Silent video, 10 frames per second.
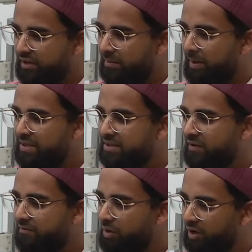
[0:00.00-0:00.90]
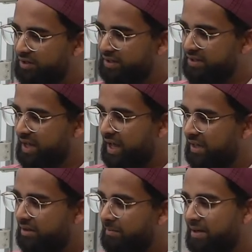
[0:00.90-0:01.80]
the best of muhsins,
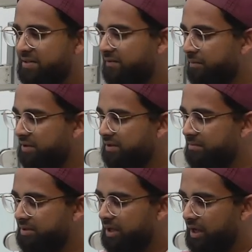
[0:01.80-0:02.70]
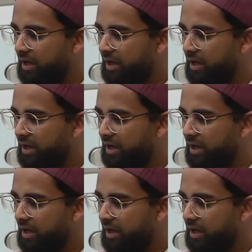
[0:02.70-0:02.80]
and the best of Muslims.